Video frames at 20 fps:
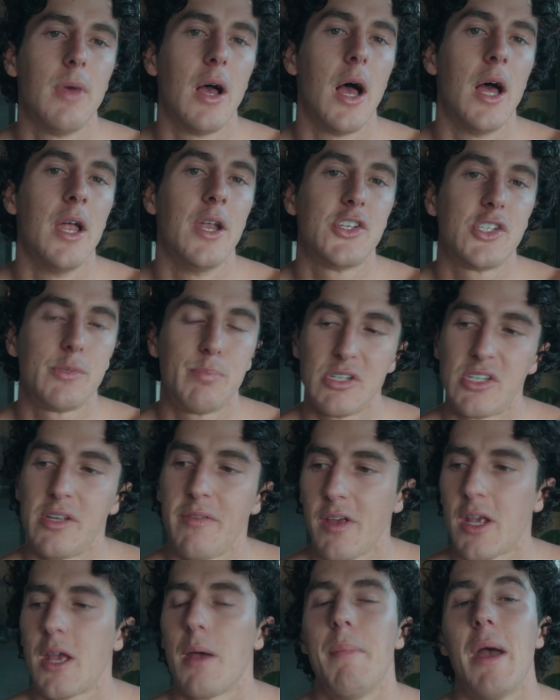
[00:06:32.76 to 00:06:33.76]
a
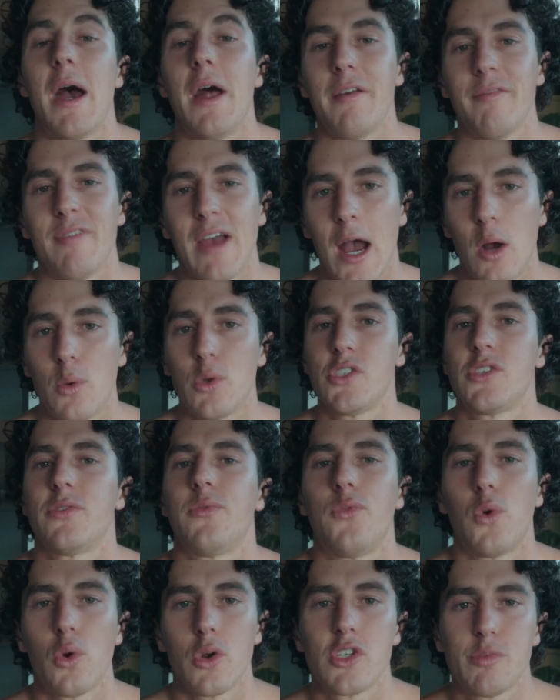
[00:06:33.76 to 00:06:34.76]
specific amount of hours
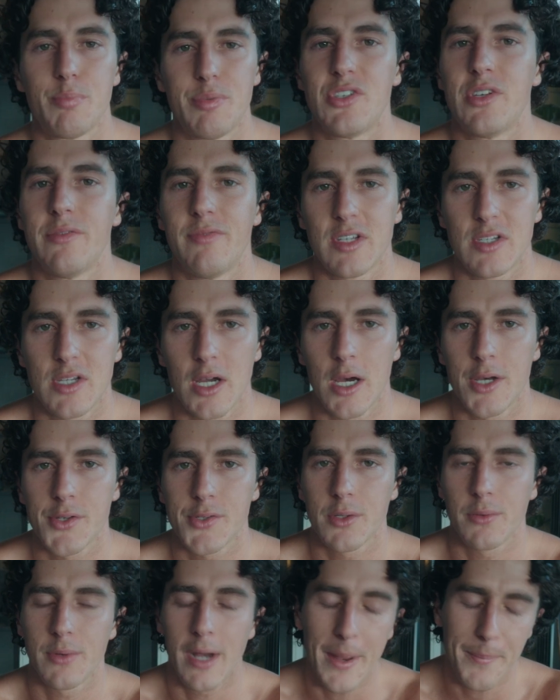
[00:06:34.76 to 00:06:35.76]
for a specific
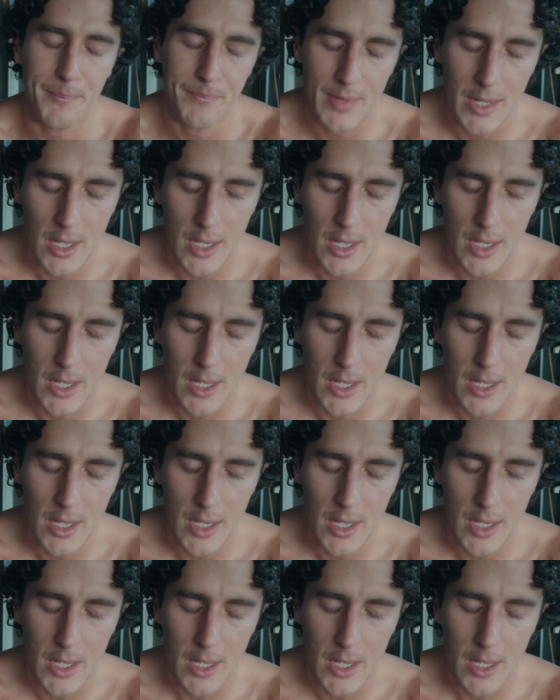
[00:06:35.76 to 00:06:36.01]
task, right?